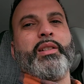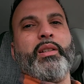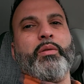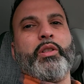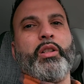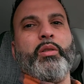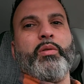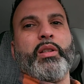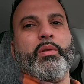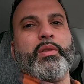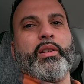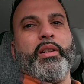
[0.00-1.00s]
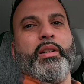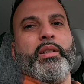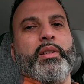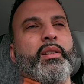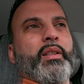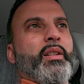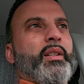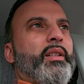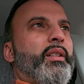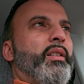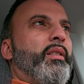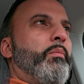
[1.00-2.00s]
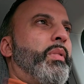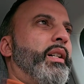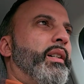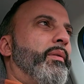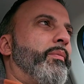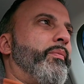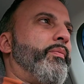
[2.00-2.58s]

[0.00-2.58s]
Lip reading: still choose those guns. But,